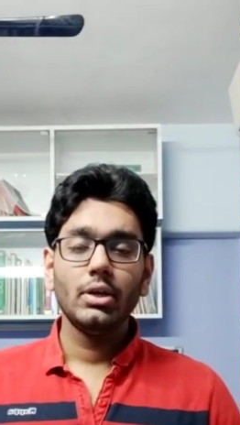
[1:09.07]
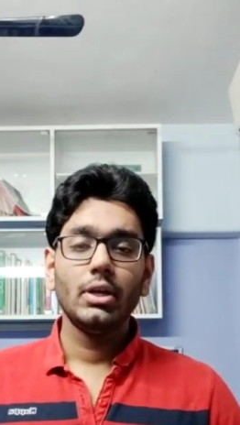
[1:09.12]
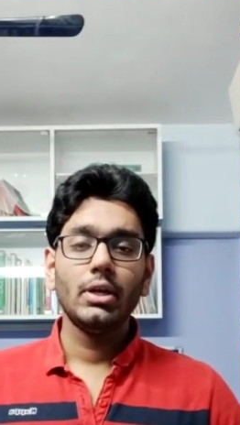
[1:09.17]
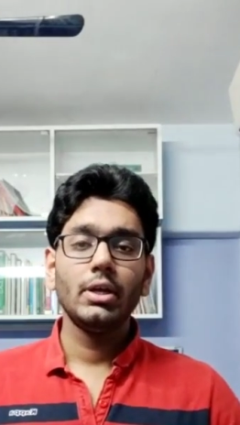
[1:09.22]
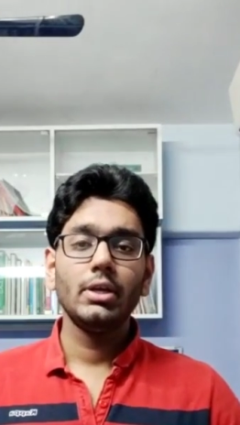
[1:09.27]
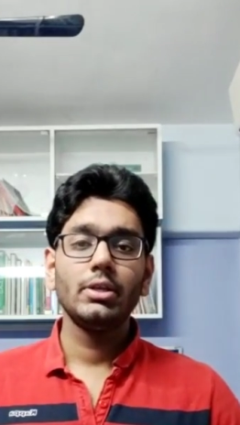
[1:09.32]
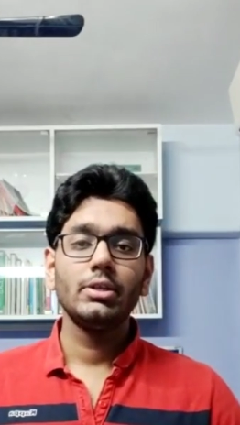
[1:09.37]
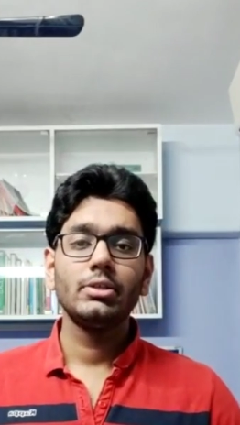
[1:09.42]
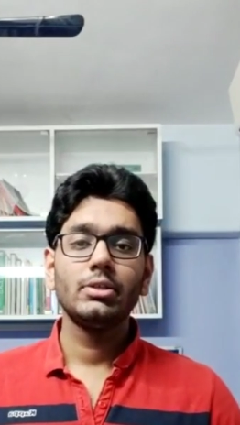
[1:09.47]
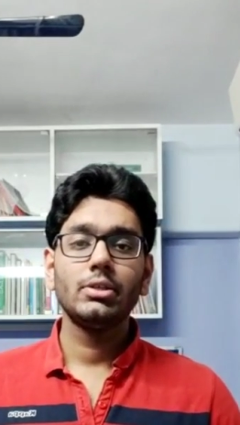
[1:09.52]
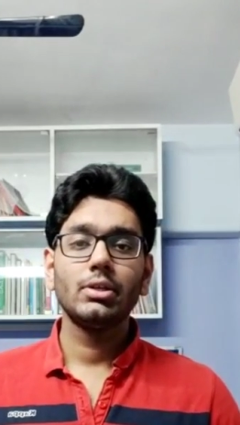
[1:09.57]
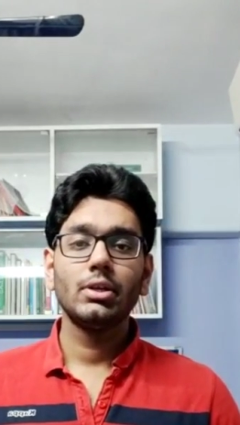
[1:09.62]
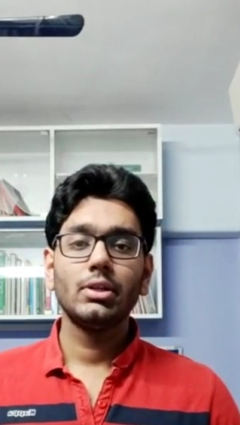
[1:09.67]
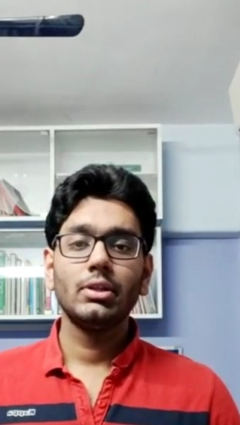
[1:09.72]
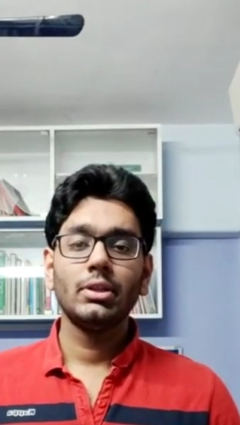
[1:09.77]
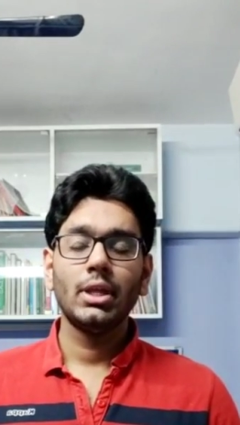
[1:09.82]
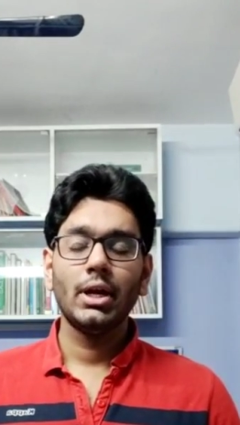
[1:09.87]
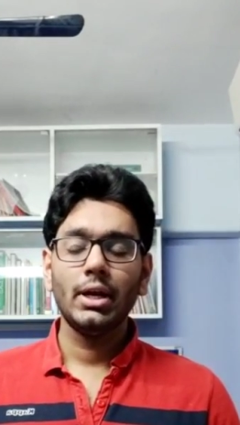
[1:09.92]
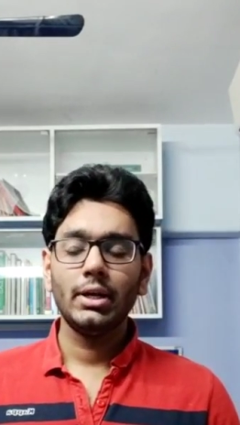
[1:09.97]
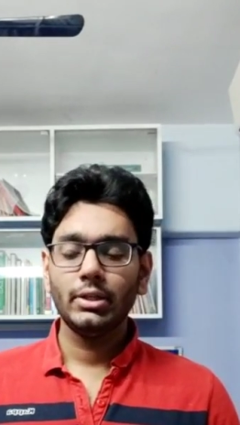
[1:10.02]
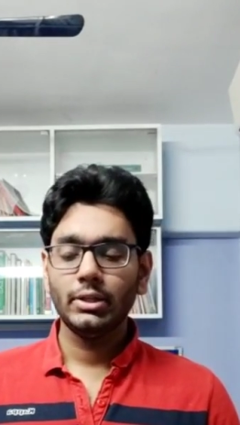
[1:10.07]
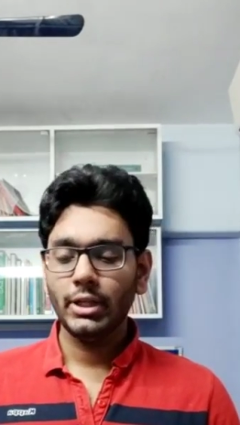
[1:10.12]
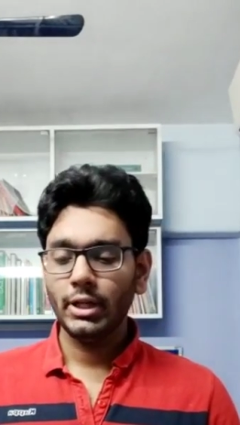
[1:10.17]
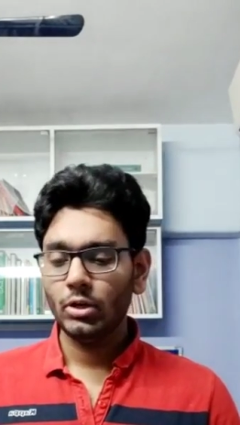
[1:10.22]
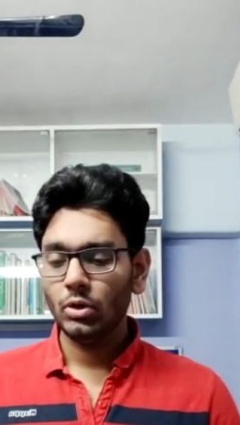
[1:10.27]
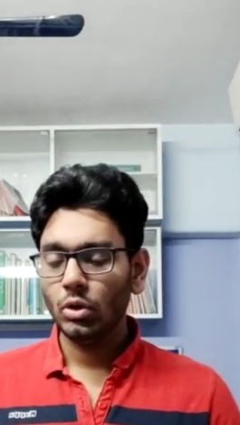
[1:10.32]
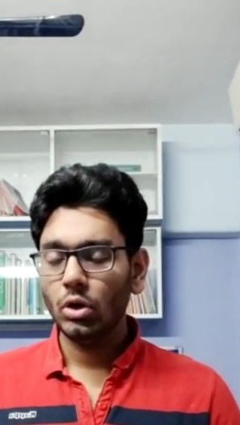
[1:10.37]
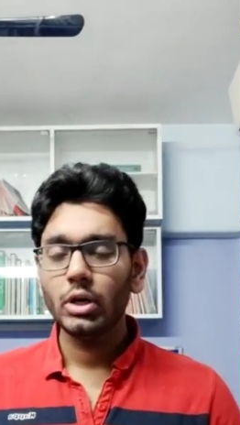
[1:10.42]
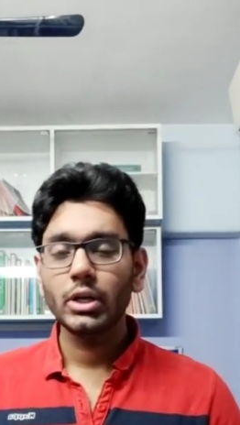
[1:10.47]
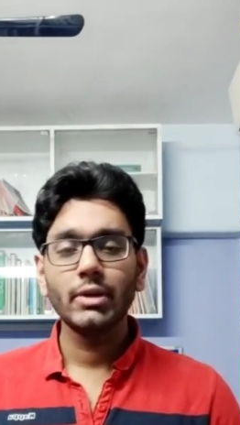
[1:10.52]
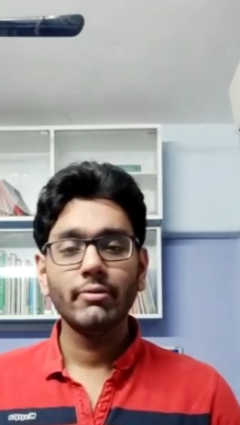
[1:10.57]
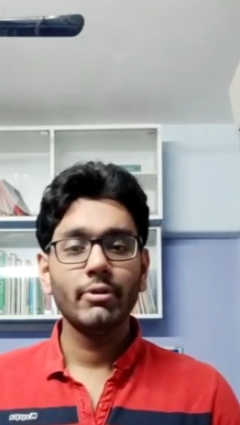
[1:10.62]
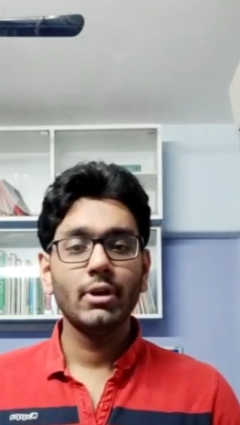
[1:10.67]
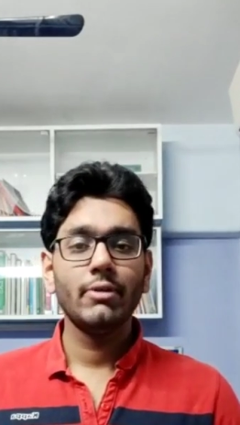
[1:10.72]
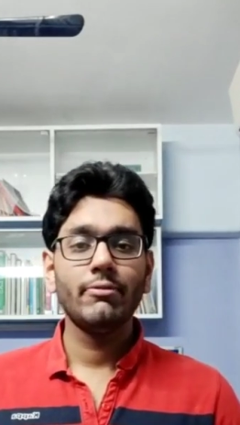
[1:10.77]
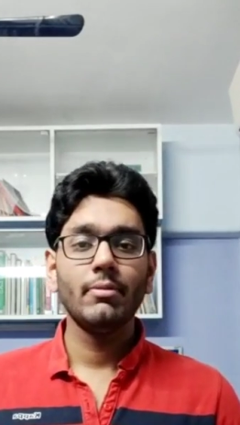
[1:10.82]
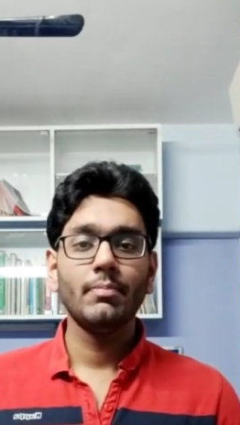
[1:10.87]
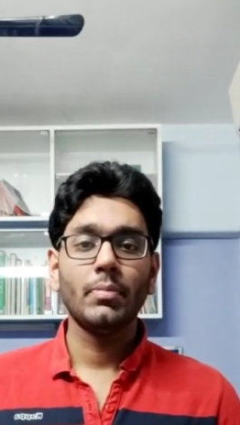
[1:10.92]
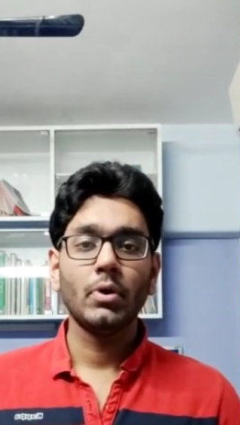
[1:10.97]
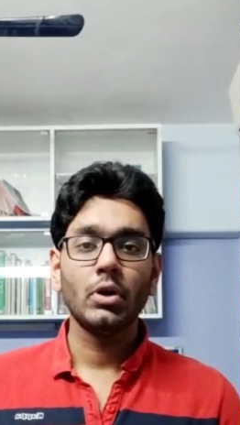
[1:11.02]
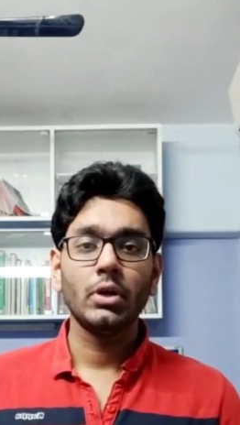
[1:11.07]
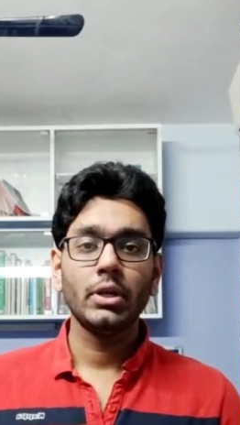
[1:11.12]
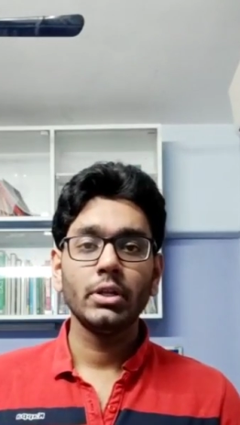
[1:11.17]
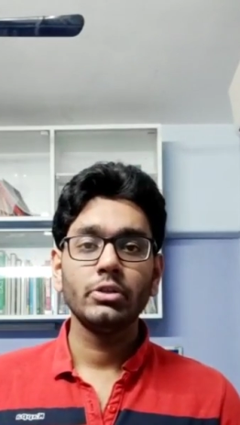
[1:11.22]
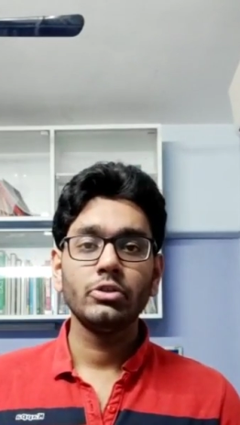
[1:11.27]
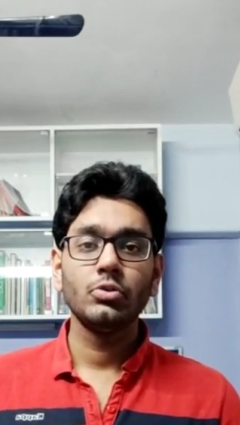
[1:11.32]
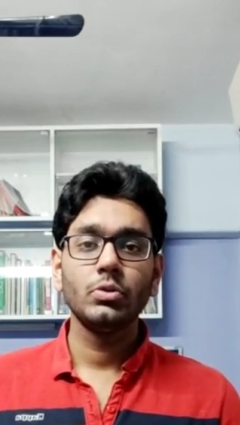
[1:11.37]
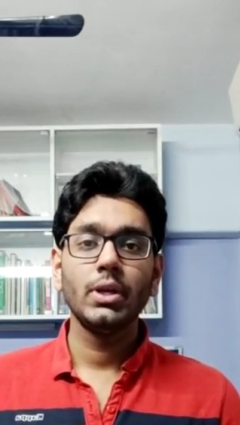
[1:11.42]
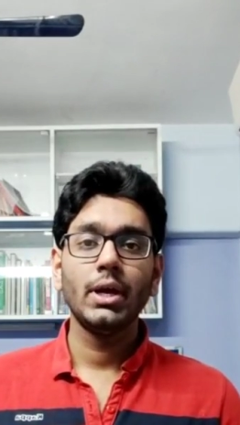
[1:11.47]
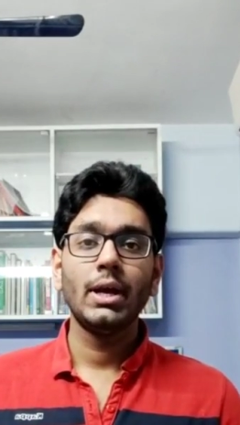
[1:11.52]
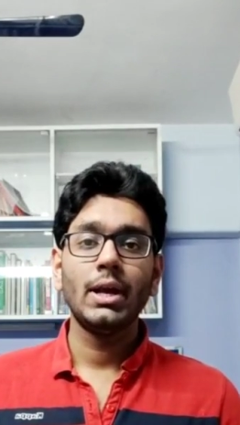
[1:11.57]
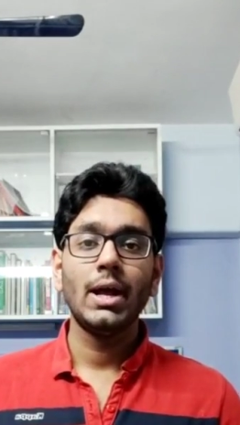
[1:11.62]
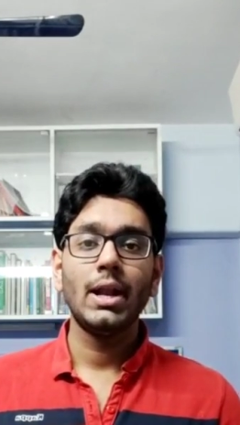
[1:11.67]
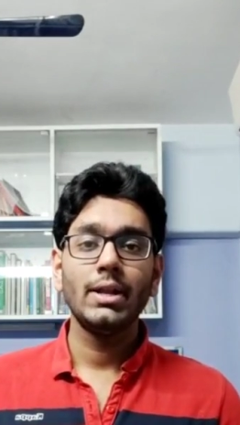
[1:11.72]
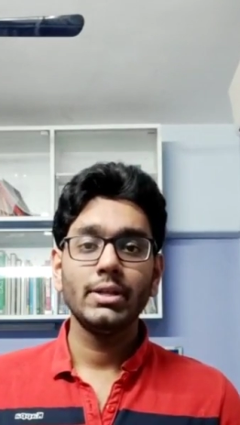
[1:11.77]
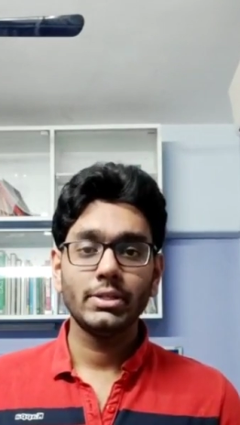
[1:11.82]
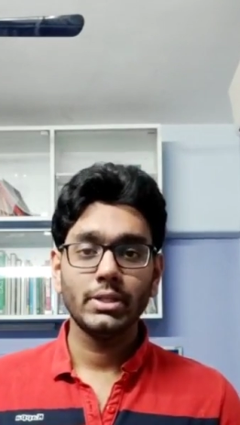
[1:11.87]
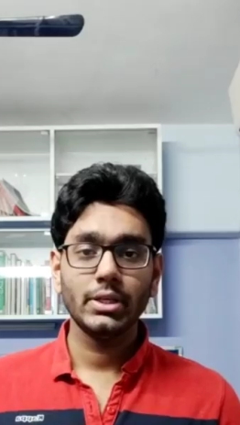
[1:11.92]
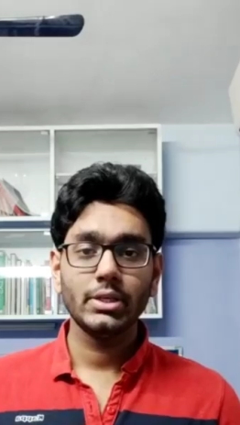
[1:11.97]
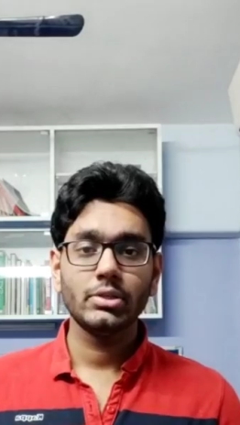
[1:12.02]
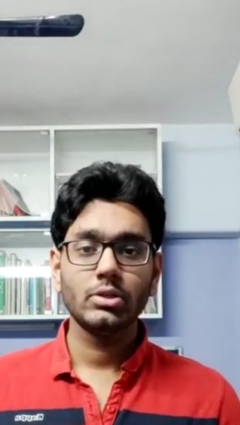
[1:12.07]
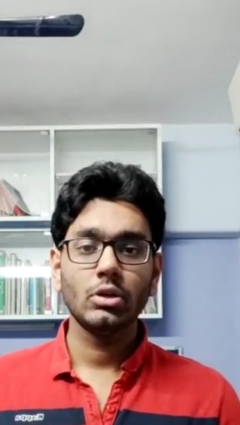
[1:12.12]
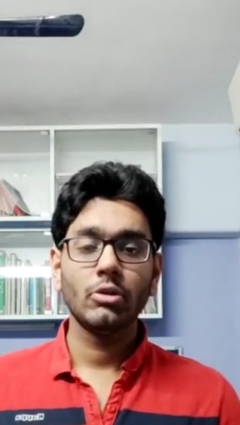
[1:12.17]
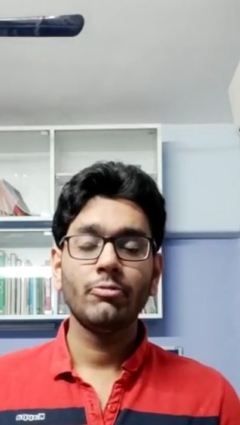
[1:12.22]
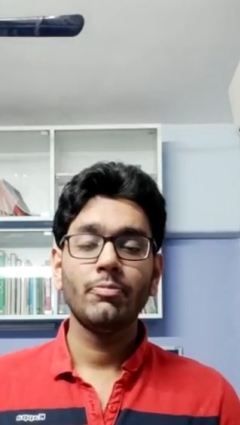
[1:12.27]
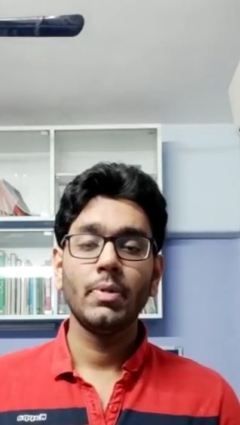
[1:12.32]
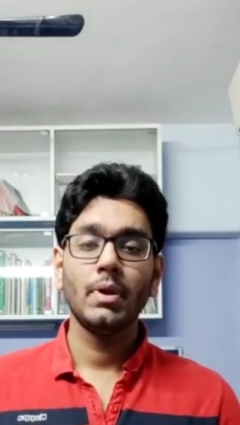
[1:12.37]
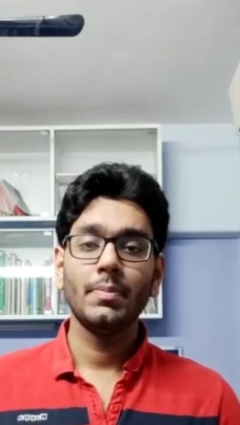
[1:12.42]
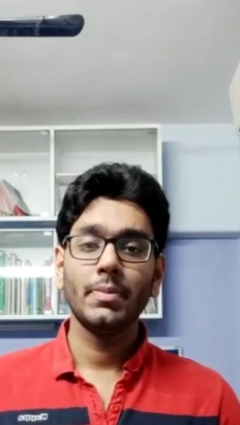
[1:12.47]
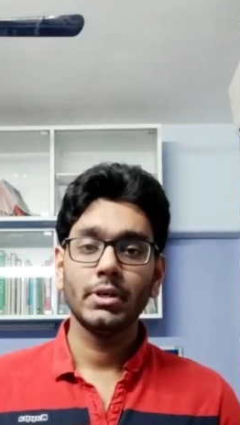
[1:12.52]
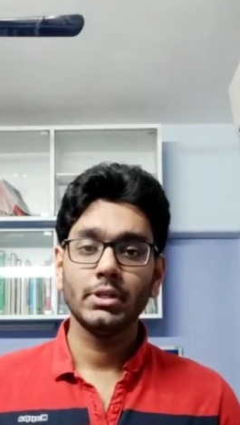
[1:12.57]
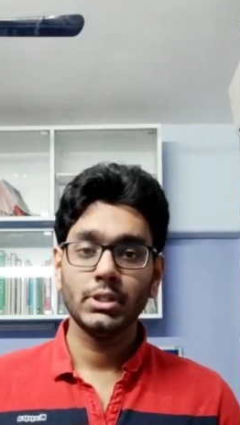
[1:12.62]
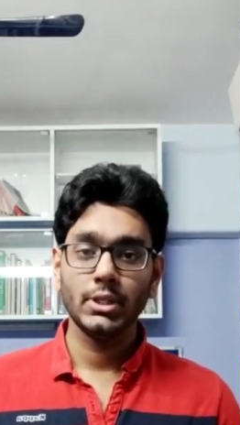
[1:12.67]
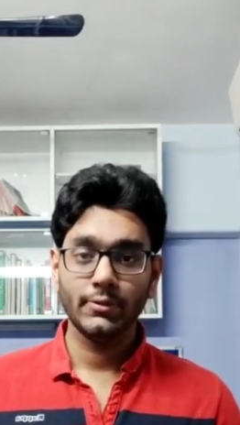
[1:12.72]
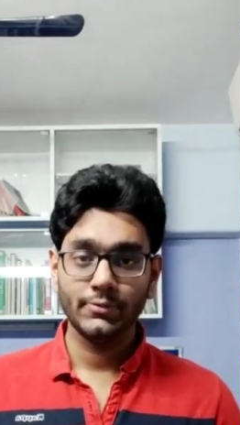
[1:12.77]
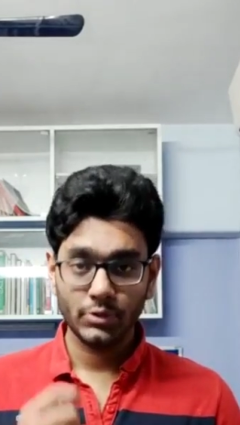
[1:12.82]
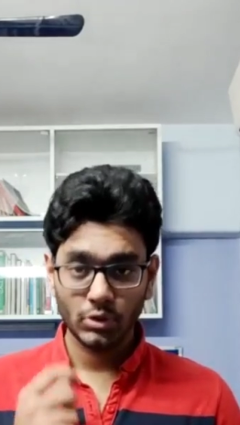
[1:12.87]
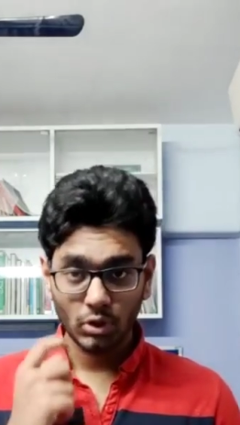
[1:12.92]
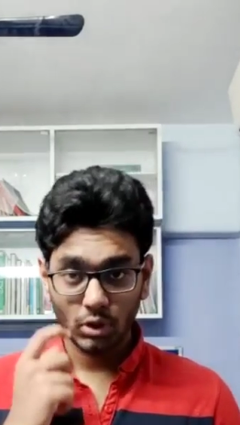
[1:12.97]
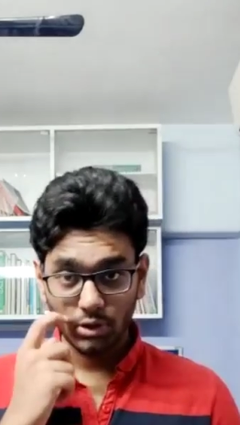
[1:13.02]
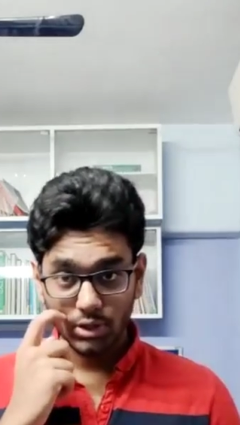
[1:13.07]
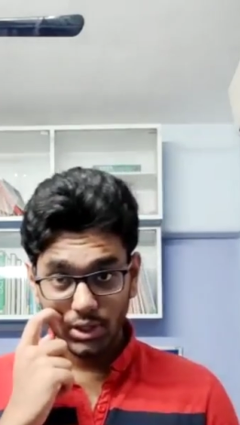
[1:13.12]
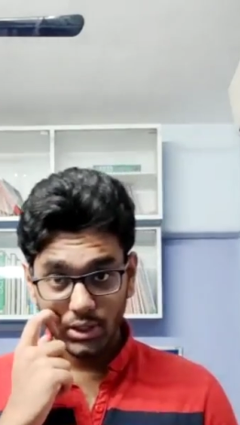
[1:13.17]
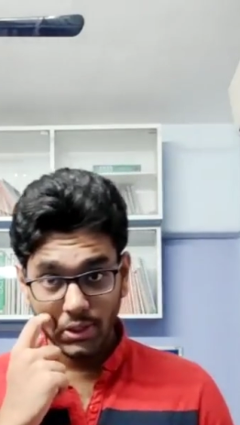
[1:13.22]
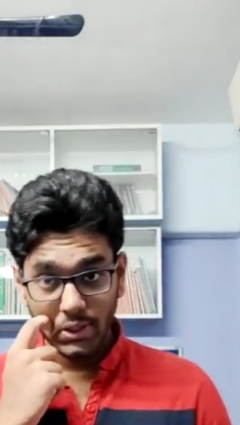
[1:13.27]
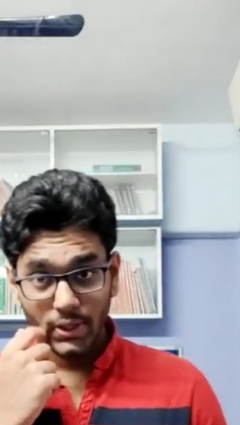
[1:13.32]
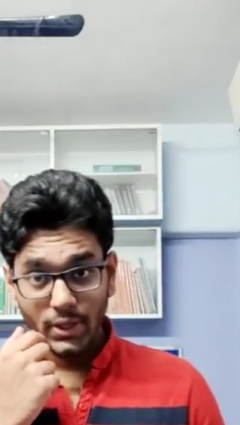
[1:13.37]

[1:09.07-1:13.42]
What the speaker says: is that they do not give enough importance to the analysis of papers they've solved.